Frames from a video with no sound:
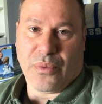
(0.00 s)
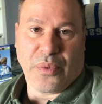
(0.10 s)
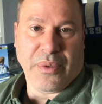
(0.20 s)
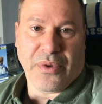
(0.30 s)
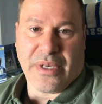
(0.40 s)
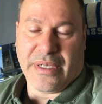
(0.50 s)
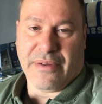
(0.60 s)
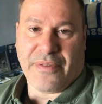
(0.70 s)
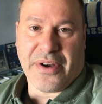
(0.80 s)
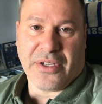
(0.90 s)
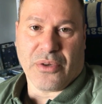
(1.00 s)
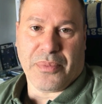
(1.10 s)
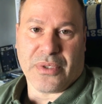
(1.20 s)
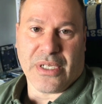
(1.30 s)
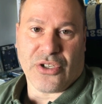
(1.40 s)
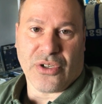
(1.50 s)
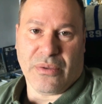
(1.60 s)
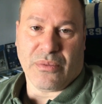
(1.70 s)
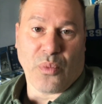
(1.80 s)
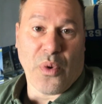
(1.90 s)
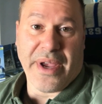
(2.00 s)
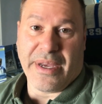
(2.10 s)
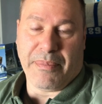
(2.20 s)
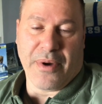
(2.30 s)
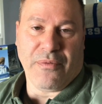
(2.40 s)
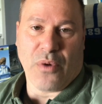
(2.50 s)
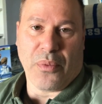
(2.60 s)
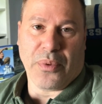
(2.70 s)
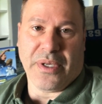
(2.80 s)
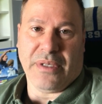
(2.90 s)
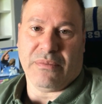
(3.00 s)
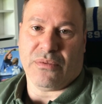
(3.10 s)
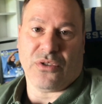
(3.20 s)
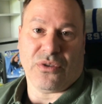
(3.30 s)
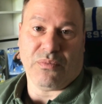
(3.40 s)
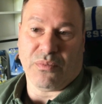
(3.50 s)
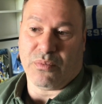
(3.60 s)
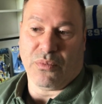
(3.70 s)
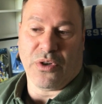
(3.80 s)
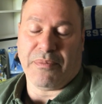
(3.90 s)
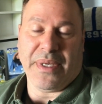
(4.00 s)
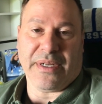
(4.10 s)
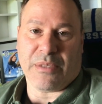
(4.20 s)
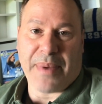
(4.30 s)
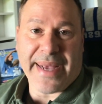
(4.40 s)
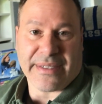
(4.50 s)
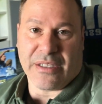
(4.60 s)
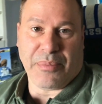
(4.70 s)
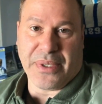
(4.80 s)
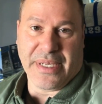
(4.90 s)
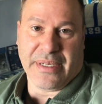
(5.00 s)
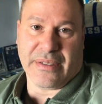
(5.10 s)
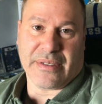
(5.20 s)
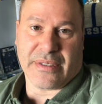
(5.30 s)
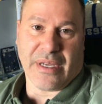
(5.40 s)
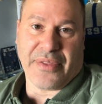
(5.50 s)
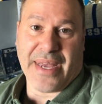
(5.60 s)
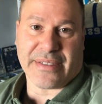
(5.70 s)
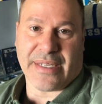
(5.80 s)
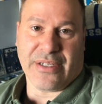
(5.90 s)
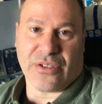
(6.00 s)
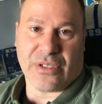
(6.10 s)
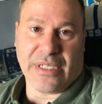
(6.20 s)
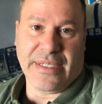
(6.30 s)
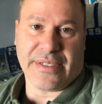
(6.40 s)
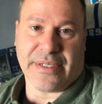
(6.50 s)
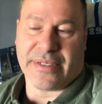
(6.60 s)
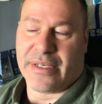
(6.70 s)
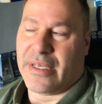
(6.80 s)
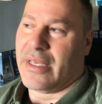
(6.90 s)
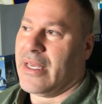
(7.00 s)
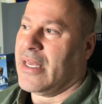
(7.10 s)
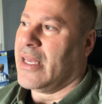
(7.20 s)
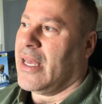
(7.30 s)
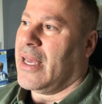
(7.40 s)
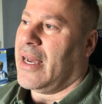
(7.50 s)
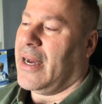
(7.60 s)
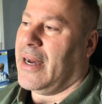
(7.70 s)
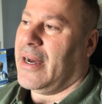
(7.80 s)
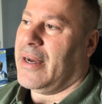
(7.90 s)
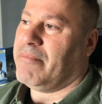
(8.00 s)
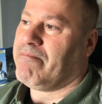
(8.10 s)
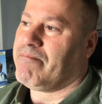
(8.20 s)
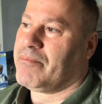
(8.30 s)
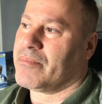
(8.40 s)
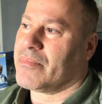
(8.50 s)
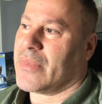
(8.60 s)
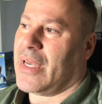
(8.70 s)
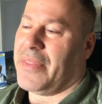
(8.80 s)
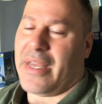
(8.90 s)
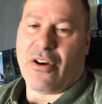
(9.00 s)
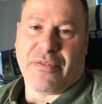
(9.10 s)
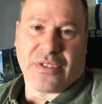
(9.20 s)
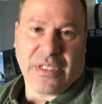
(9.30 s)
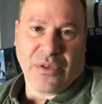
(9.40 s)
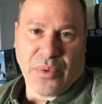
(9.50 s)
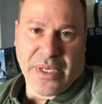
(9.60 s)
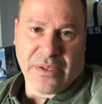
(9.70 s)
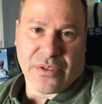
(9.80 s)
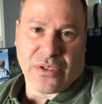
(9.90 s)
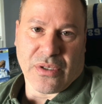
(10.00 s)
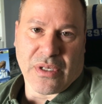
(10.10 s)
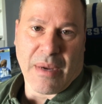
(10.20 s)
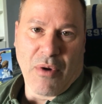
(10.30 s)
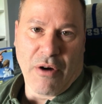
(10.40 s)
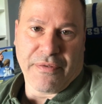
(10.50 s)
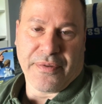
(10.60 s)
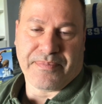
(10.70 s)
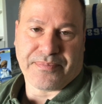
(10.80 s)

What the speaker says: We were in a very good position, way above what we would have been expected to be in at that stage of the season. And then obviously the wheels come off.